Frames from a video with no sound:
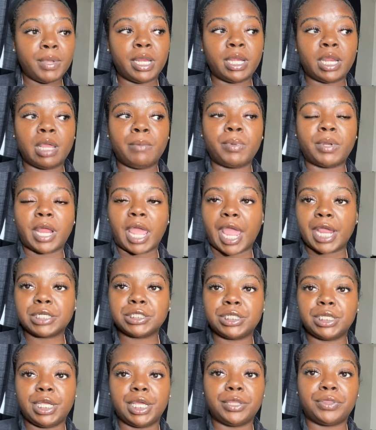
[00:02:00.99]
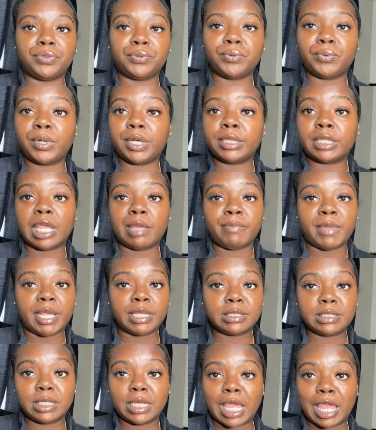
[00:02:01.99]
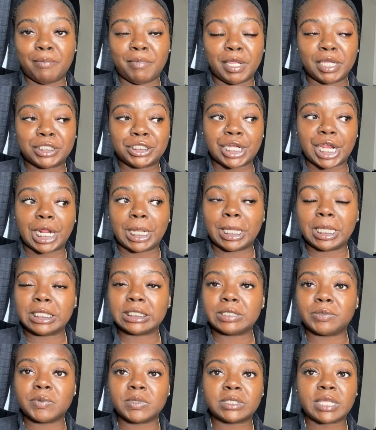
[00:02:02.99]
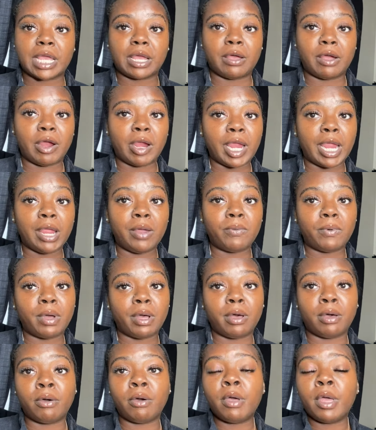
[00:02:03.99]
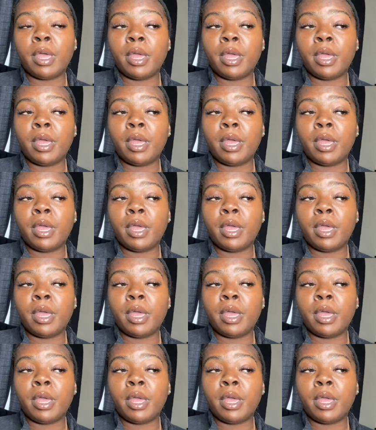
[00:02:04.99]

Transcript: able to actually get through it they basically gave me a checklist and was like all right well